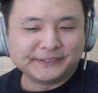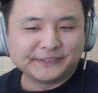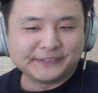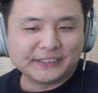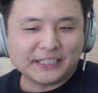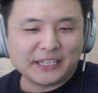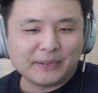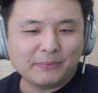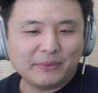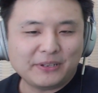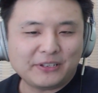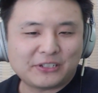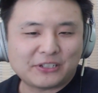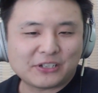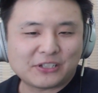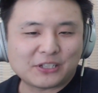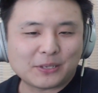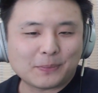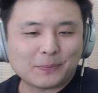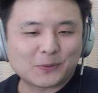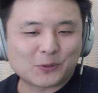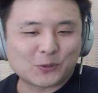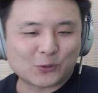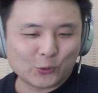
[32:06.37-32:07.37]
Let me just
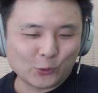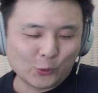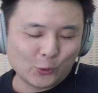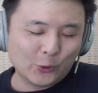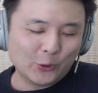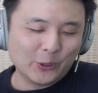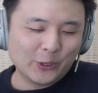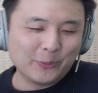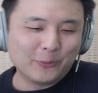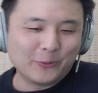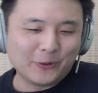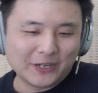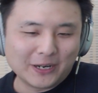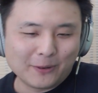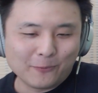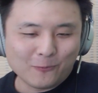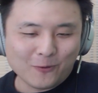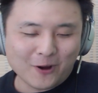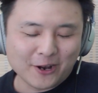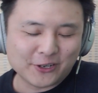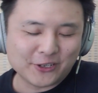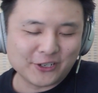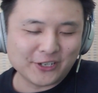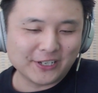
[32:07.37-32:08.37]
absorb what I'm
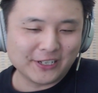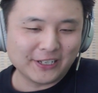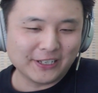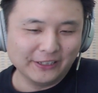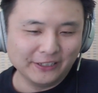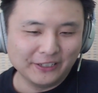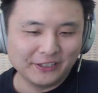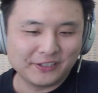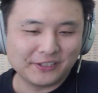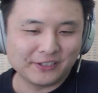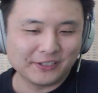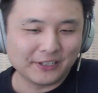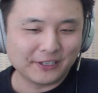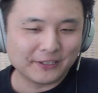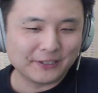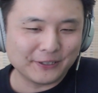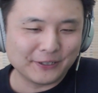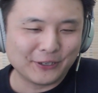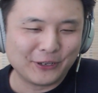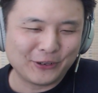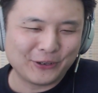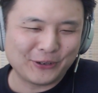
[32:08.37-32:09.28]
watching and listening to.